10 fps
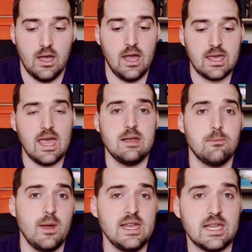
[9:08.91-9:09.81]

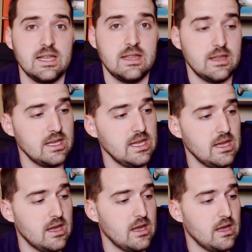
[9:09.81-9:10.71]
Again, making
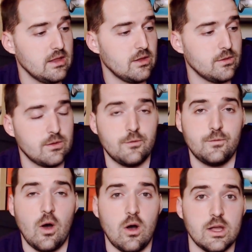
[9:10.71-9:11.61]
the
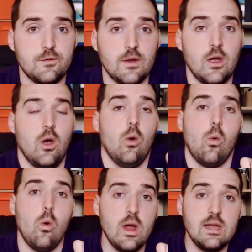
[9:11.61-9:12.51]
Vive
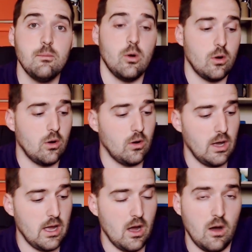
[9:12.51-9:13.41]
way more
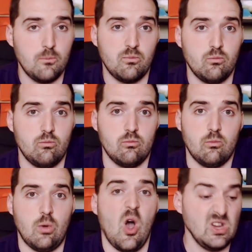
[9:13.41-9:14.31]

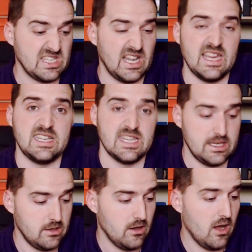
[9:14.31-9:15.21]
isolating.